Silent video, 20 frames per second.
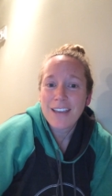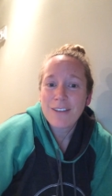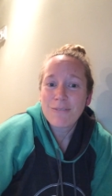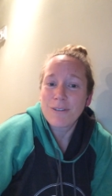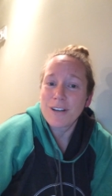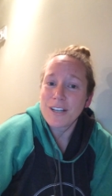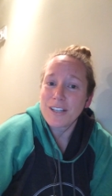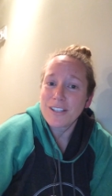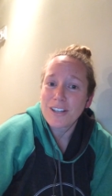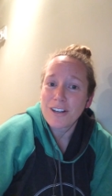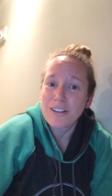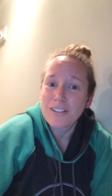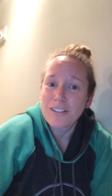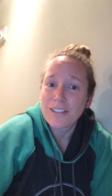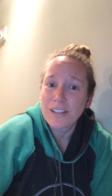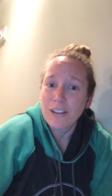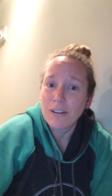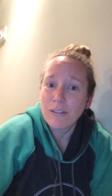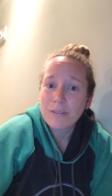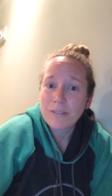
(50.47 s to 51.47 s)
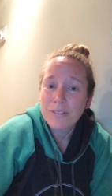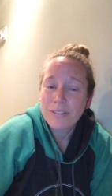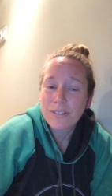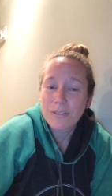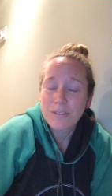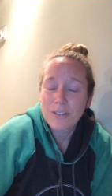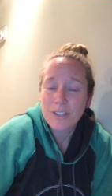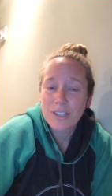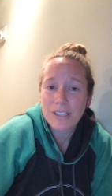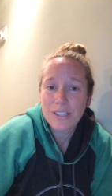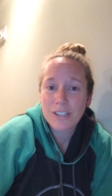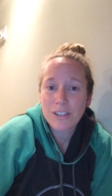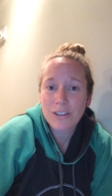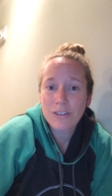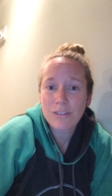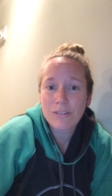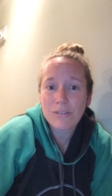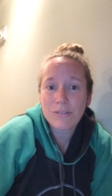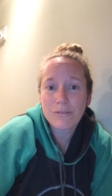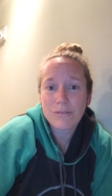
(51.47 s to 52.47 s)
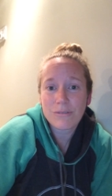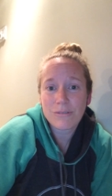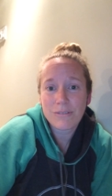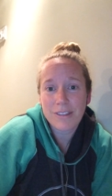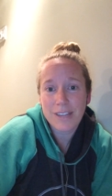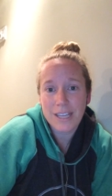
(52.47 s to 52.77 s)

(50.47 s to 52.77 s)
We're going to start slow. So, just two